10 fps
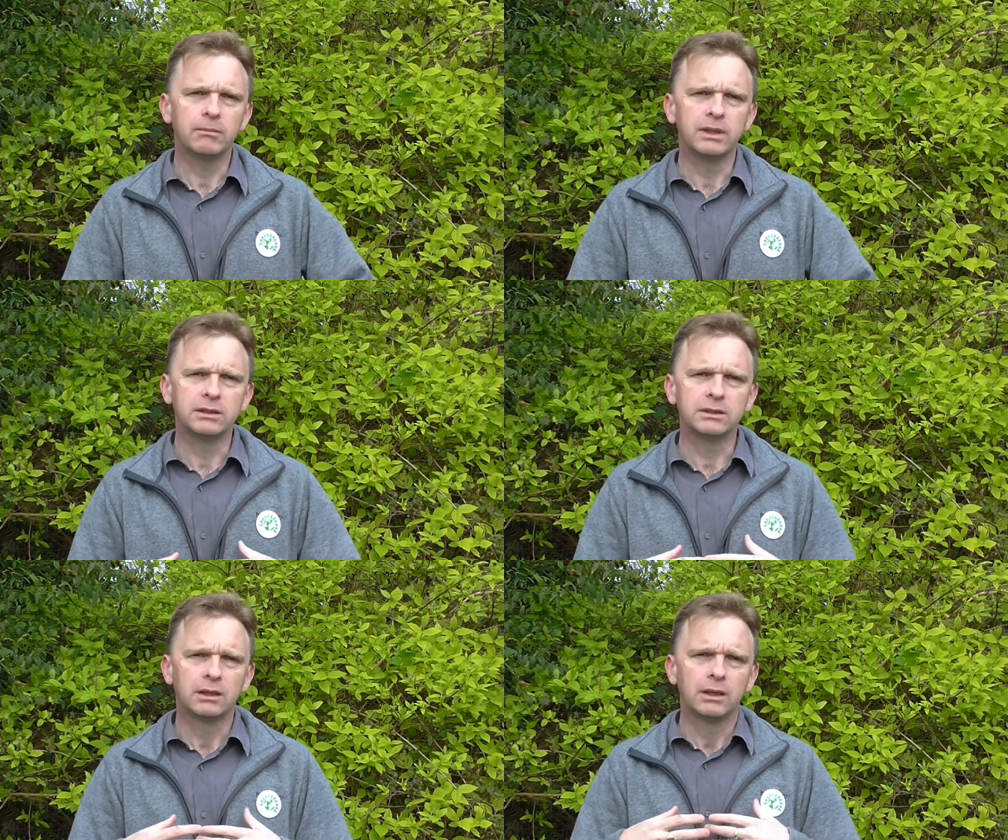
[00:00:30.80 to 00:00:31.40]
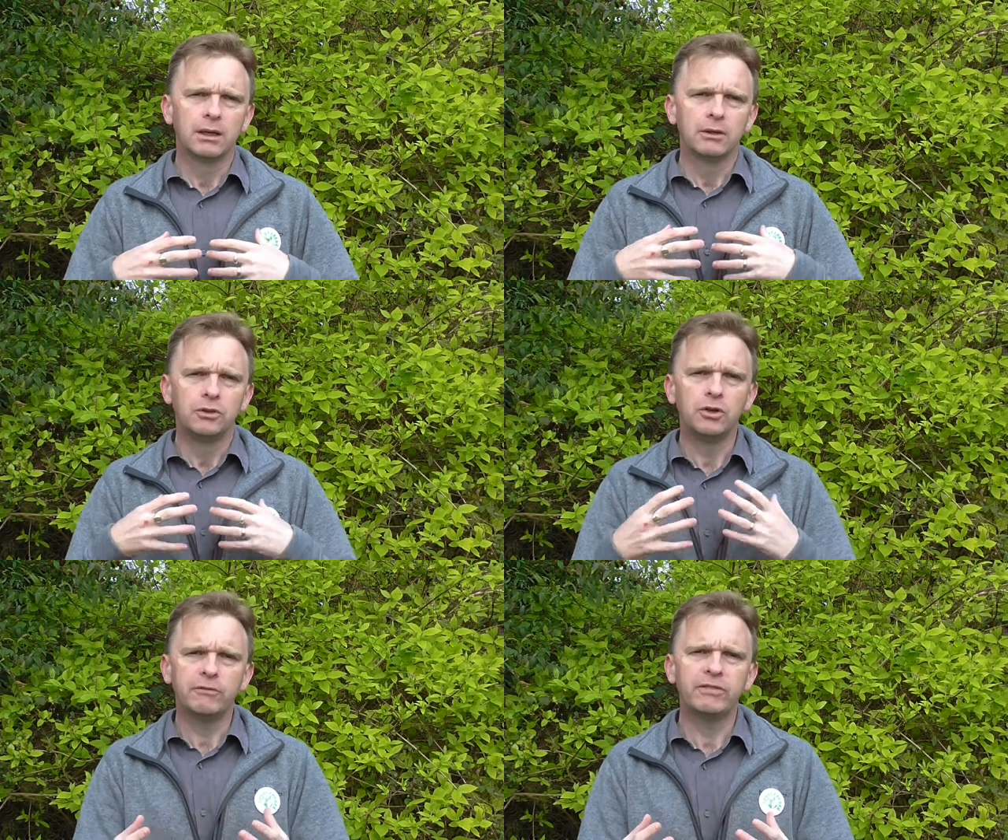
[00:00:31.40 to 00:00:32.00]
That means
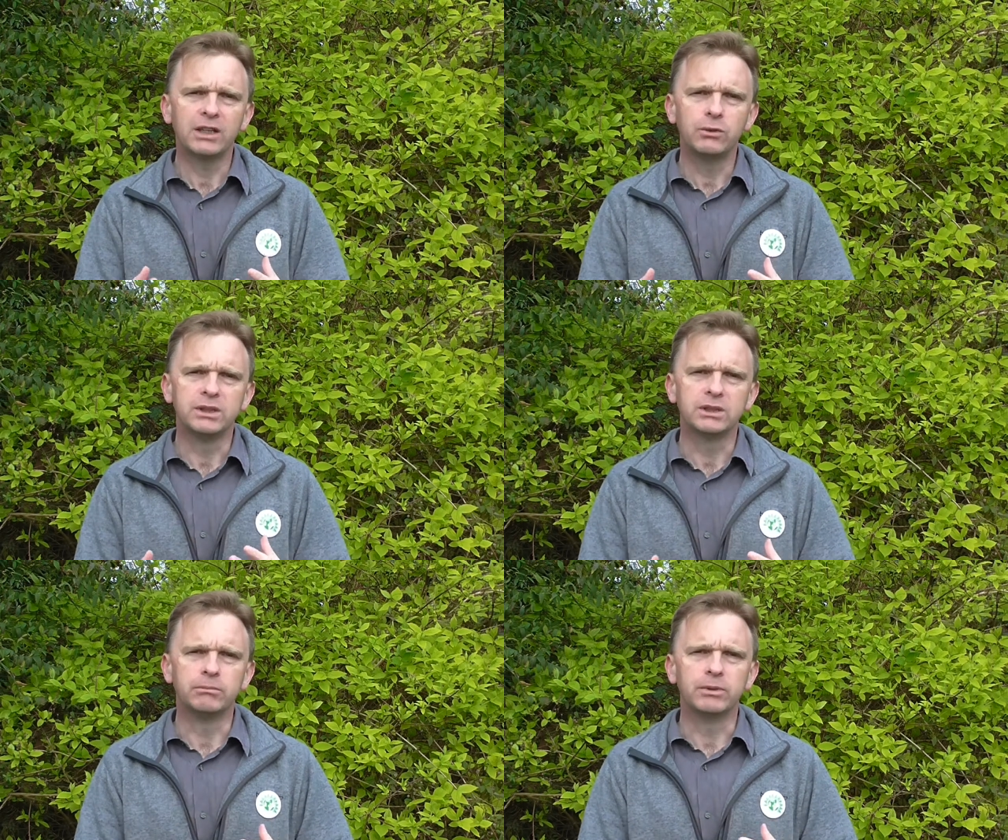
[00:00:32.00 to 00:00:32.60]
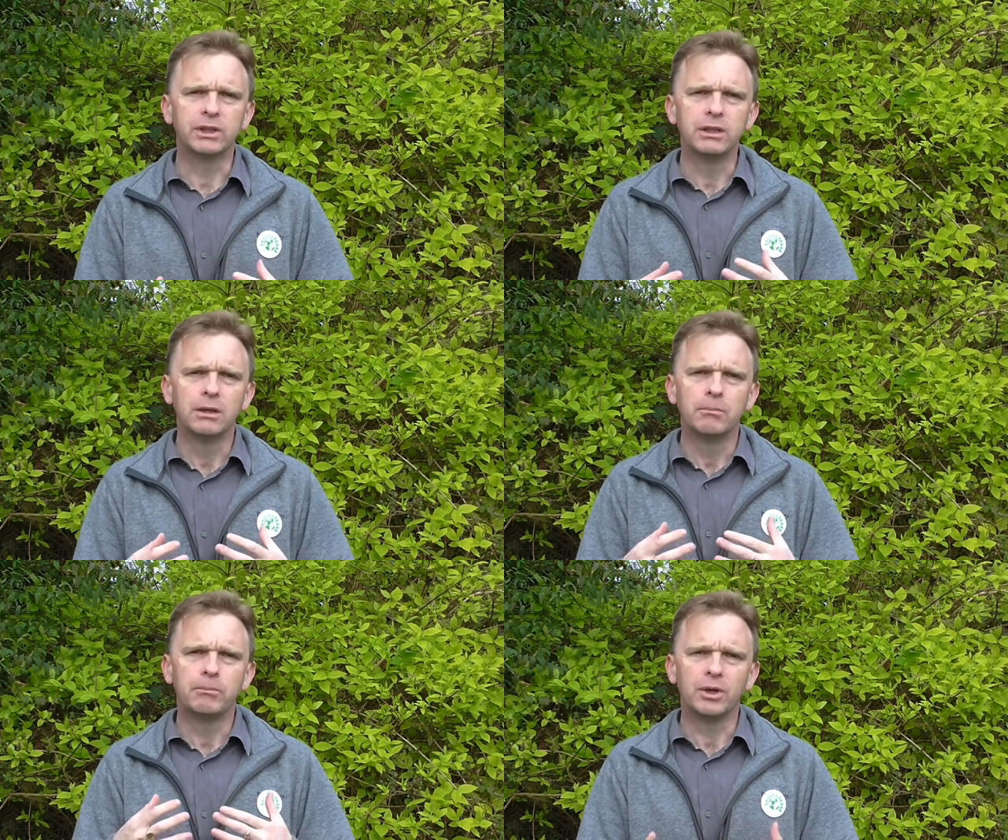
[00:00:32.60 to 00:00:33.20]
not valuing
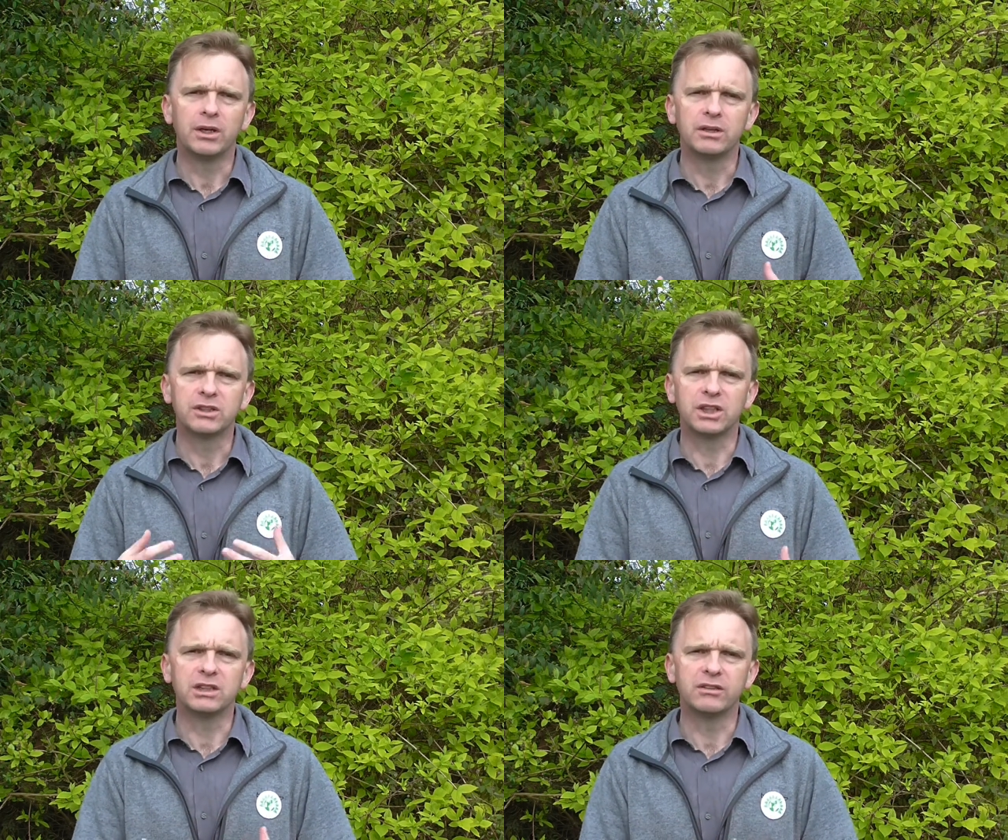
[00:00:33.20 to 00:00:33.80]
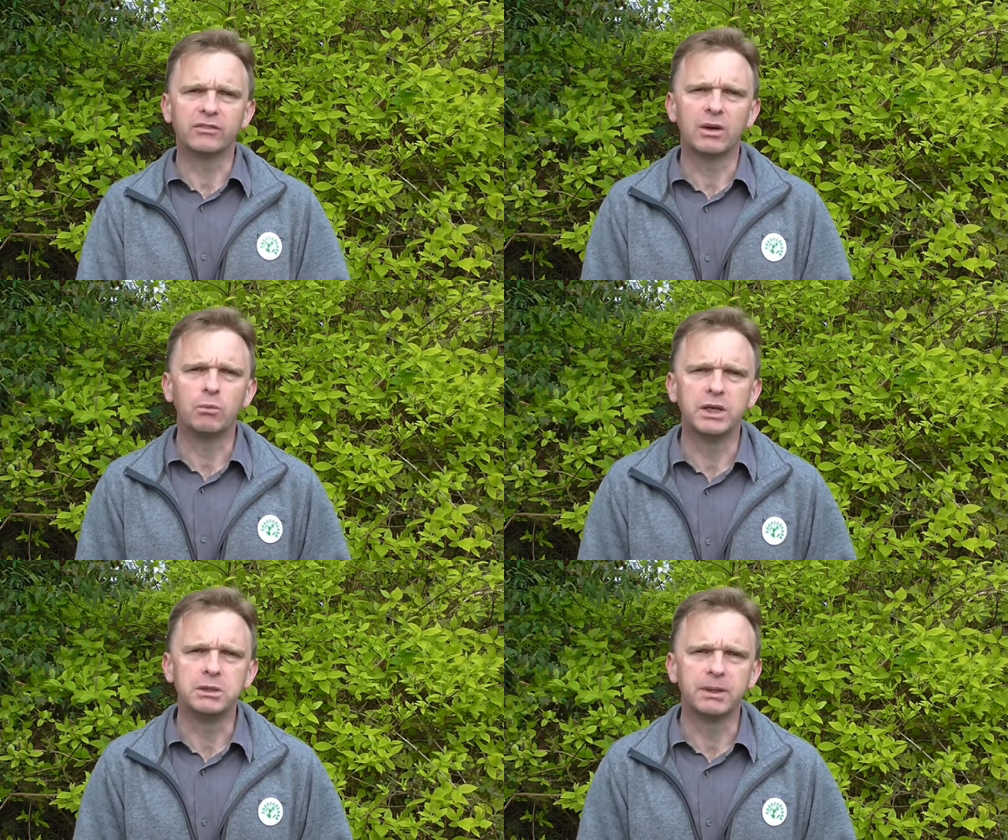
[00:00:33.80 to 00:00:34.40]
somebody by the size of
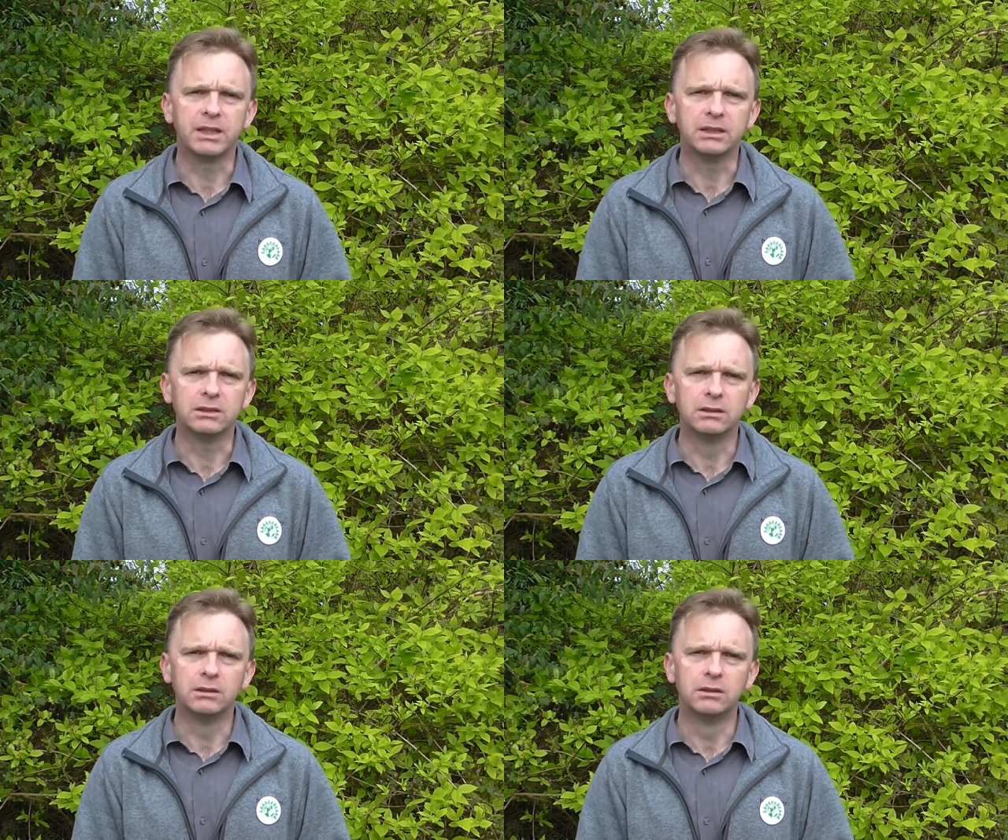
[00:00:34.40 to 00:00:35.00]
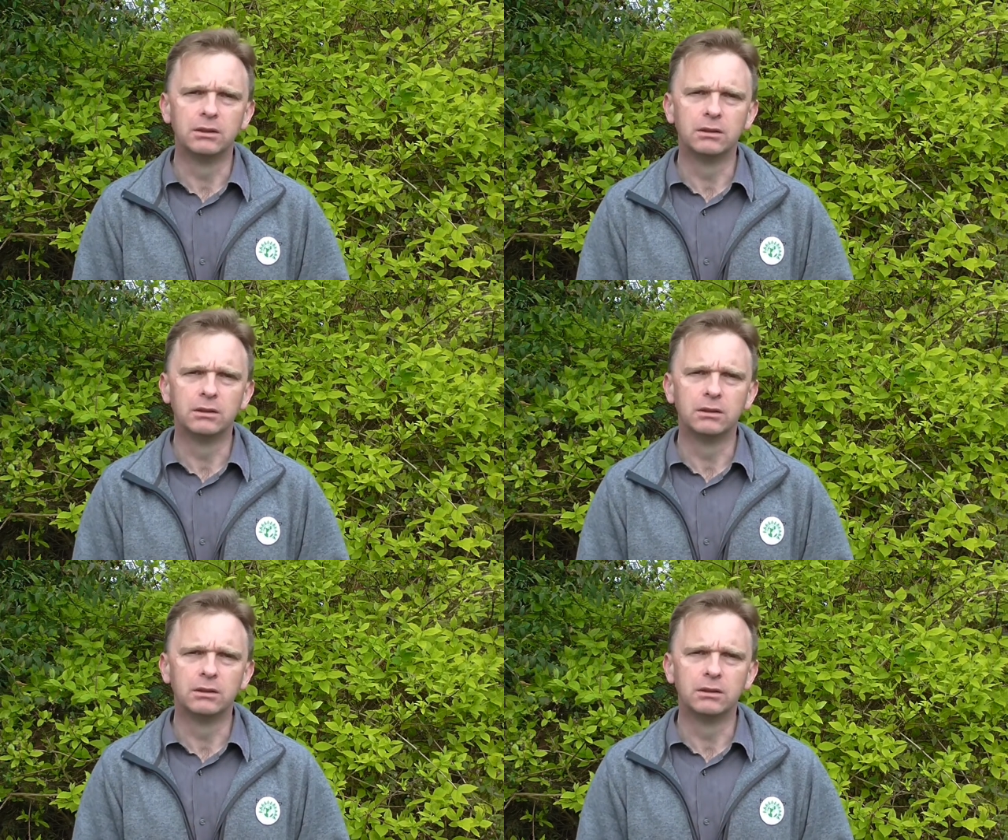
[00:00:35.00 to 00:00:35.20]
their wage packet.